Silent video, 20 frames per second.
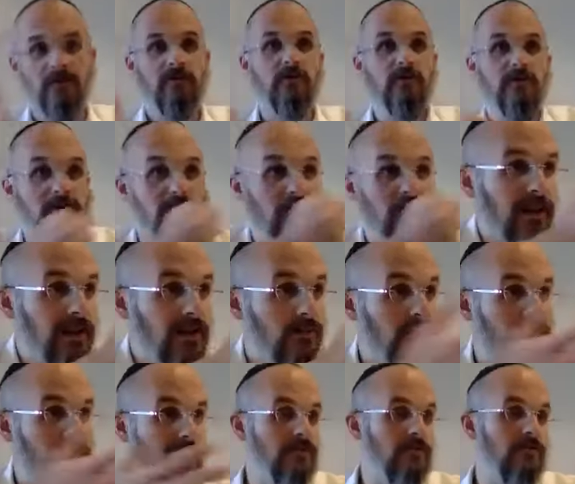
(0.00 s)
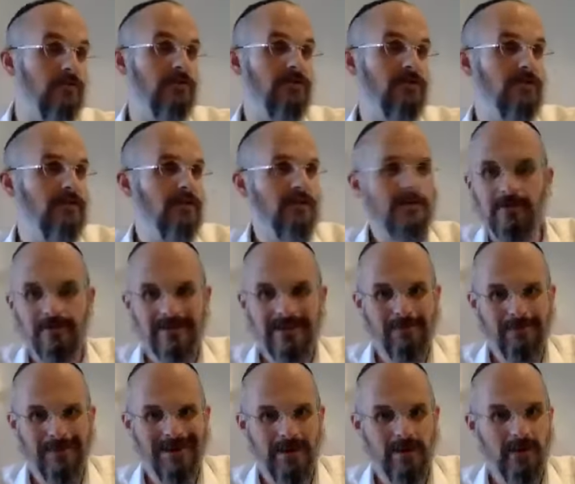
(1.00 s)
to different kind of words I use. Still the same
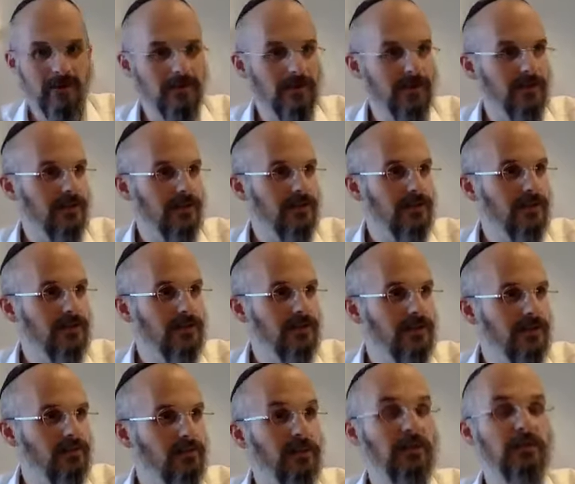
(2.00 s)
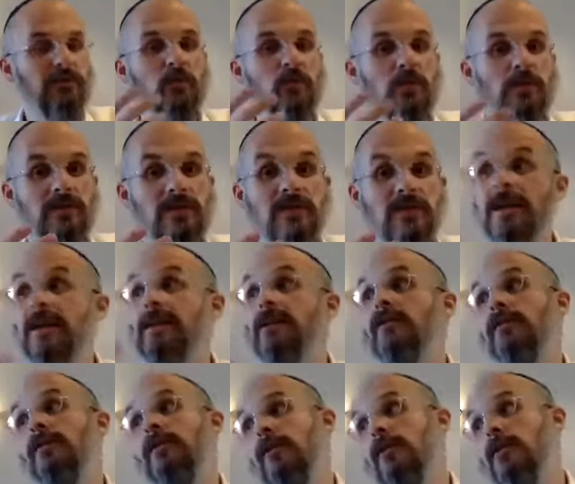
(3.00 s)
me, but different words, like
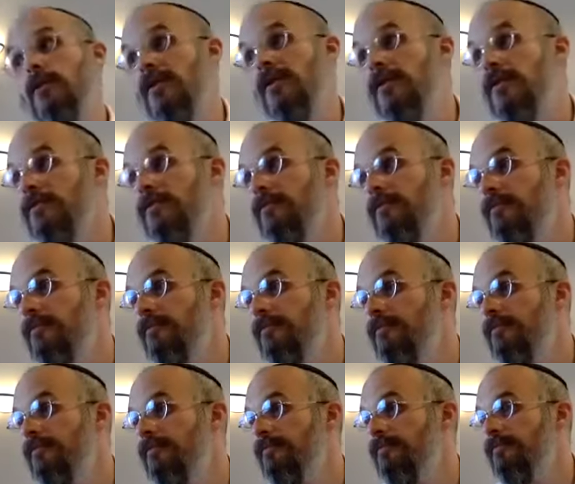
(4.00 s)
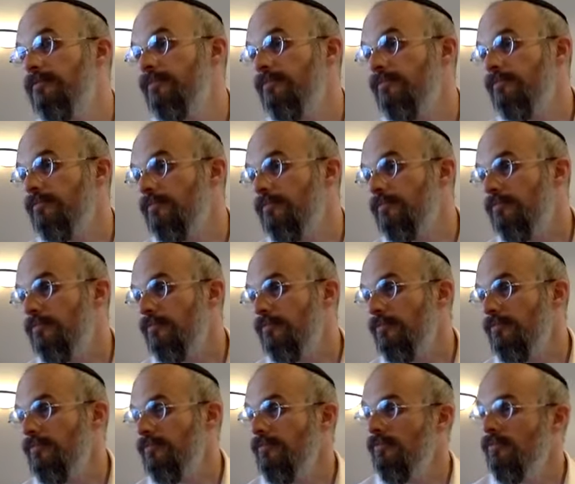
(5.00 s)
different clothing. The lavush still
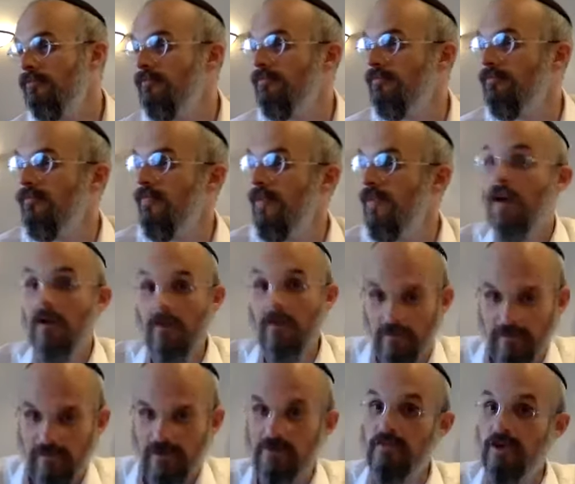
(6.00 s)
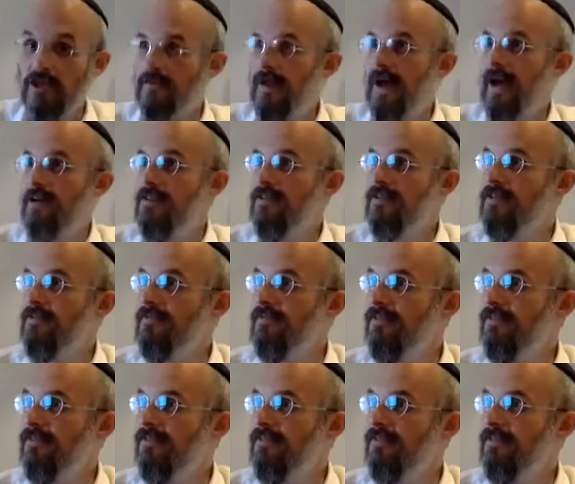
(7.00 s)
matters. Very much matters.